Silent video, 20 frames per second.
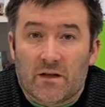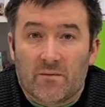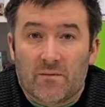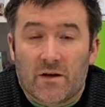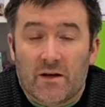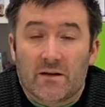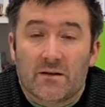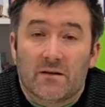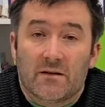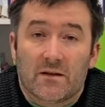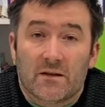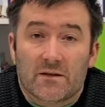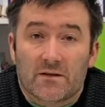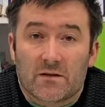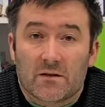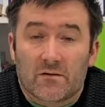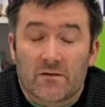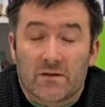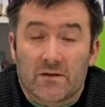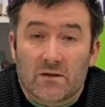I'm part of the
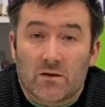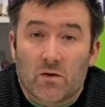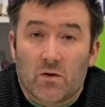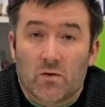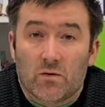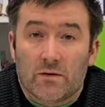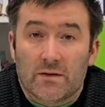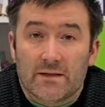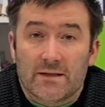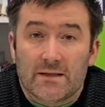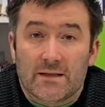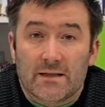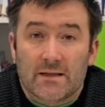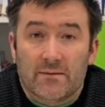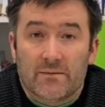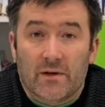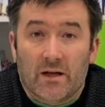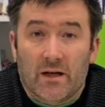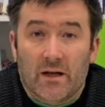service and coding team